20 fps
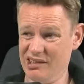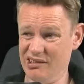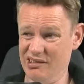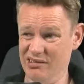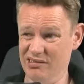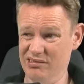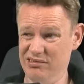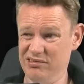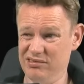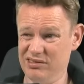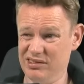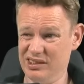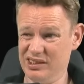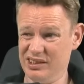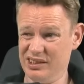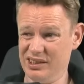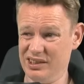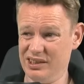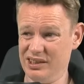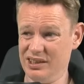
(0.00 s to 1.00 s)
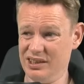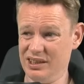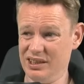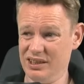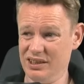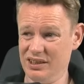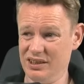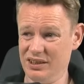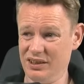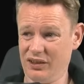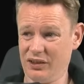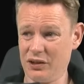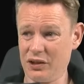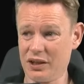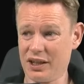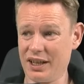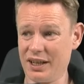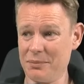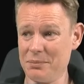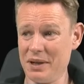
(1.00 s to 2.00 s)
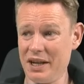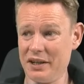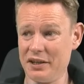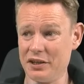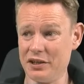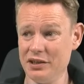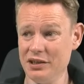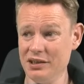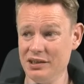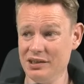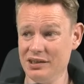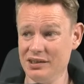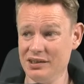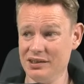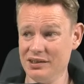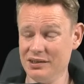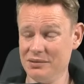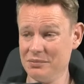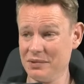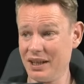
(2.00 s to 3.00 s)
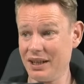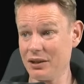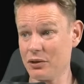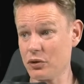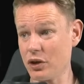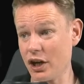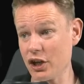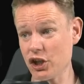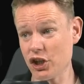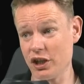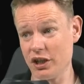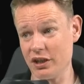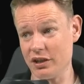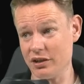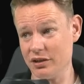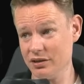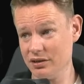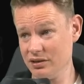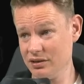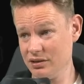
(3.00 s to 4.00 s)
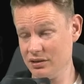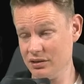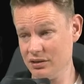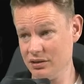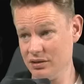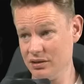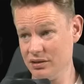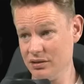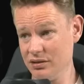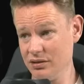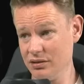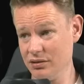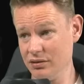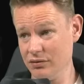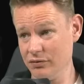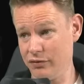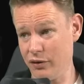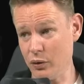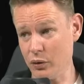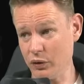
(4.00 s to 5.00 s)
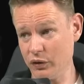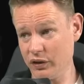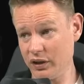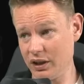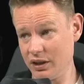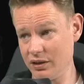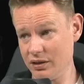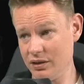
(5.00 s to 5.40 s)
Oof. It's not getting better. Getting crushed here. Focus here.